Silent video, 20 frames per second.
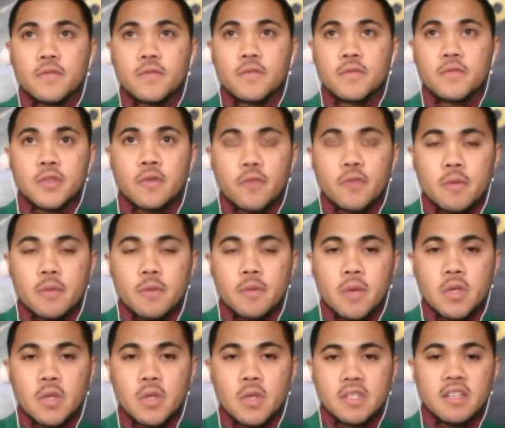So for
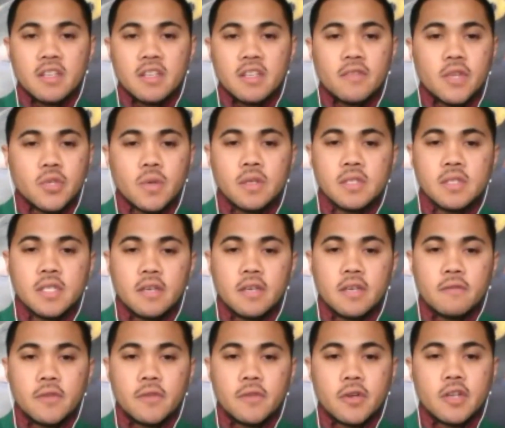most individuals,
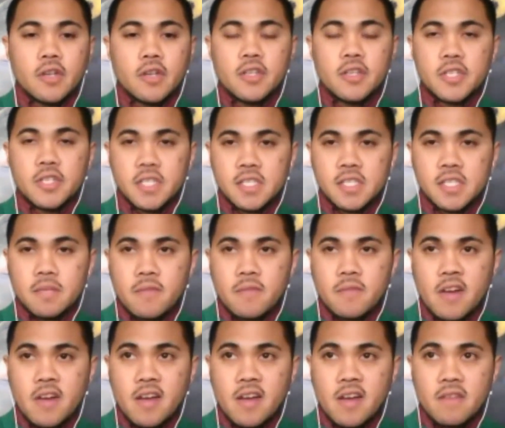if you're under
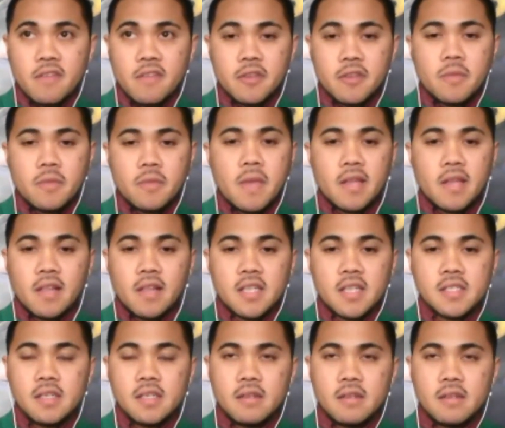65 and you made
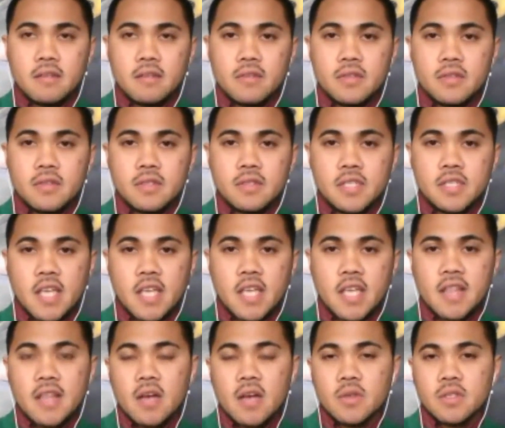less than
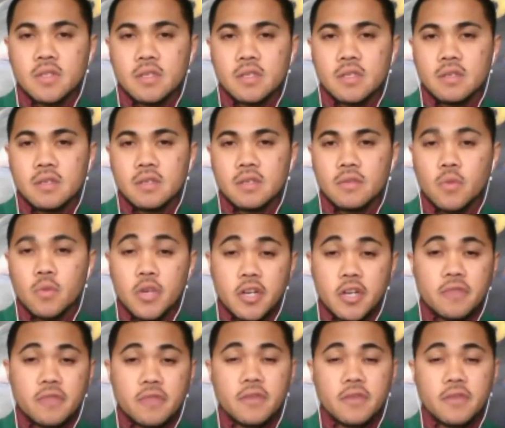
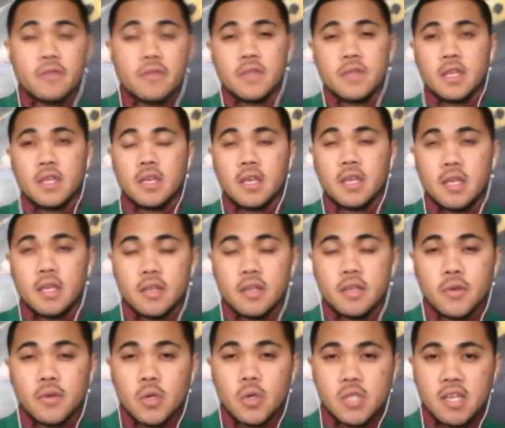10,150
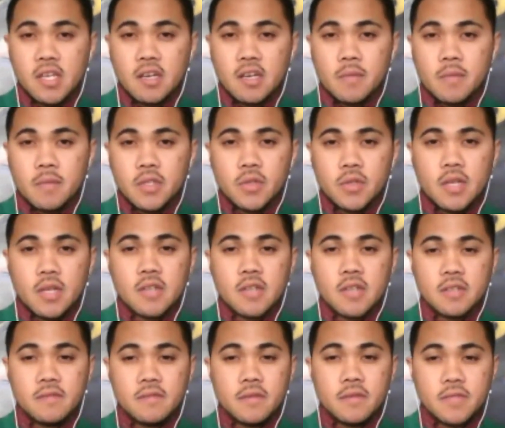in gross income in
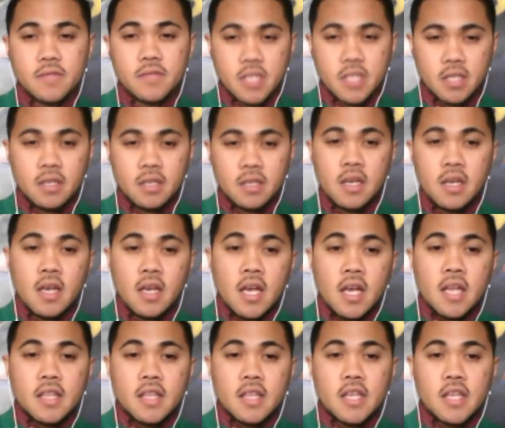2015,
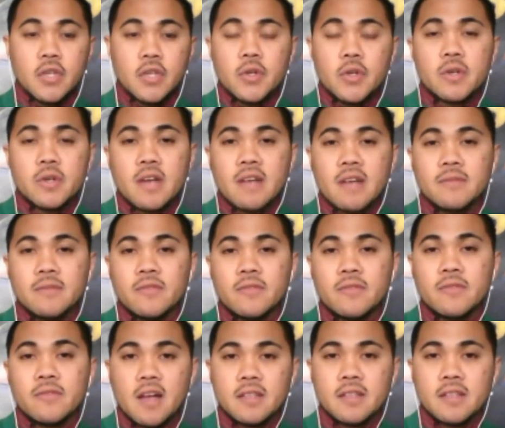then you don't have to
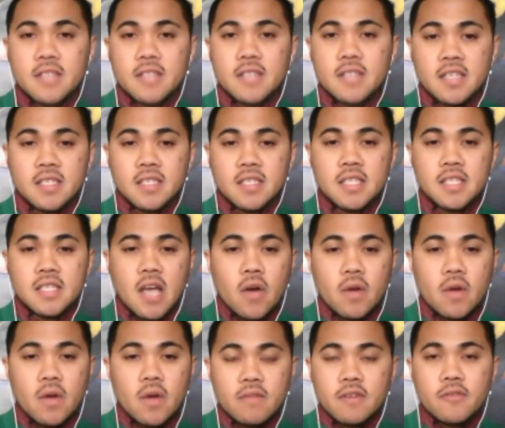file taxes.
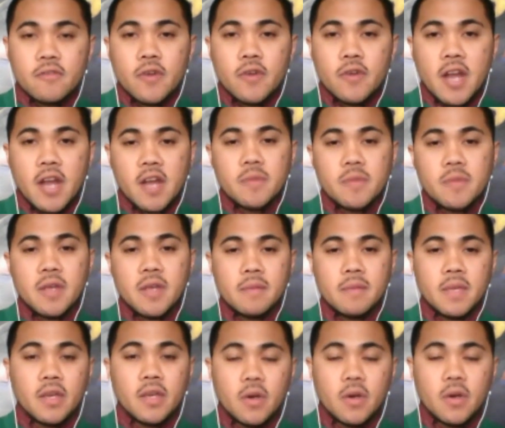However, for
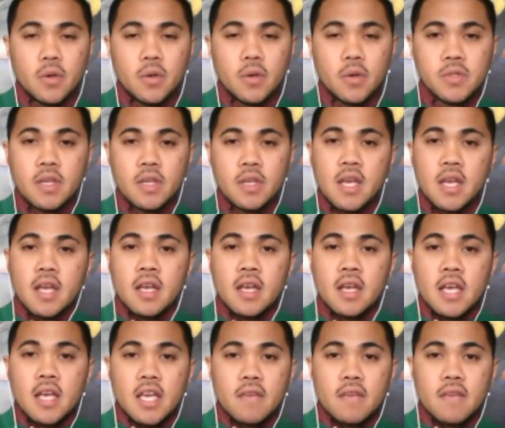Airbnb host,
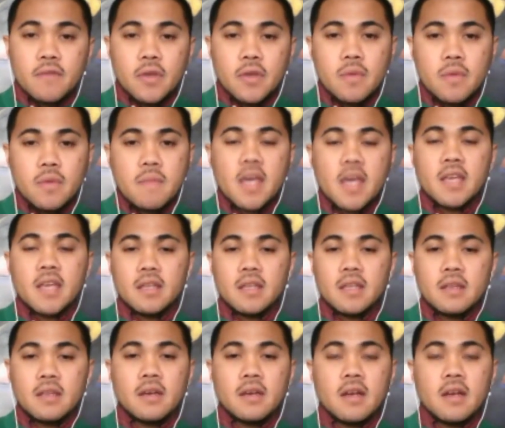if you
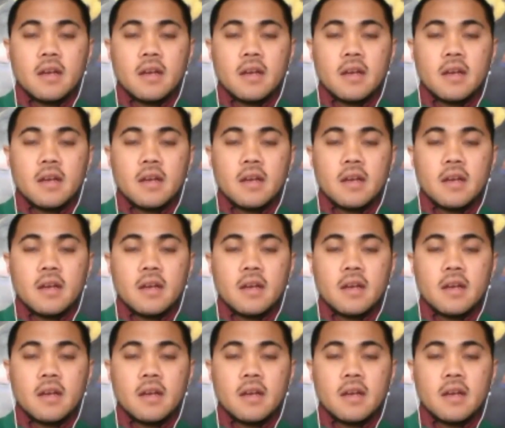made